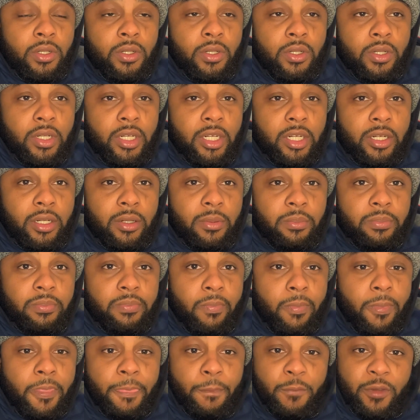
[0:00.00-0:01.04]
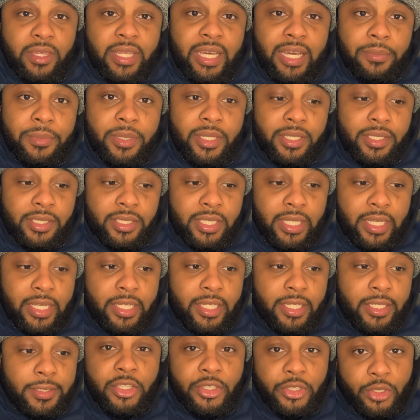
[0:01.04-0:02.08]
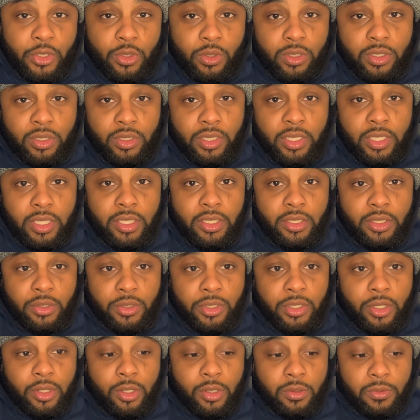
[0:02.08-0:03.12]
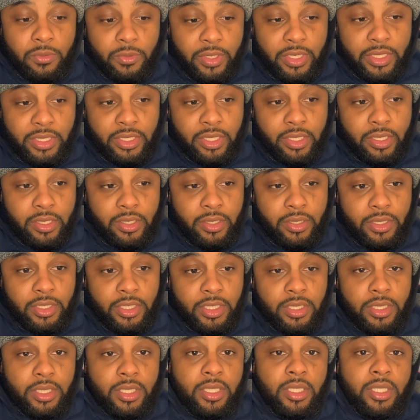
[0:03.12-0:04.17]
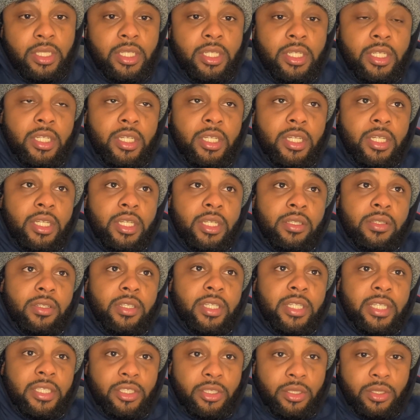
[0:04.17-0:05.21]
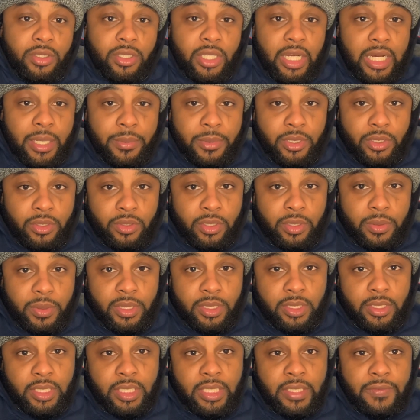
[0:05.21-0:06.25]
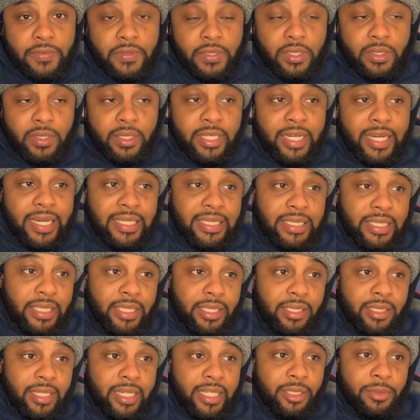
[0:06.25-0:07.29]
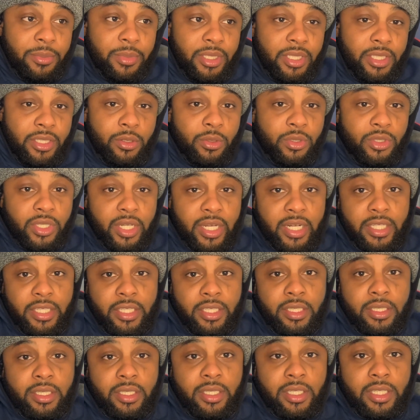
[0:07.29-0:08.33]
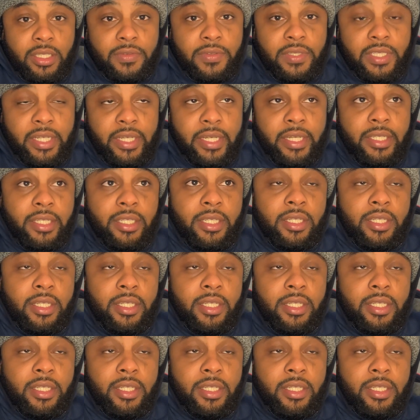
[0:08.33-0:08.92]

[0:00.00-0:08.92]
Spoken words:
with that being said, you're going to need to do your own research. Look at your job description. If you're in IT like me or trying to get into GovTech,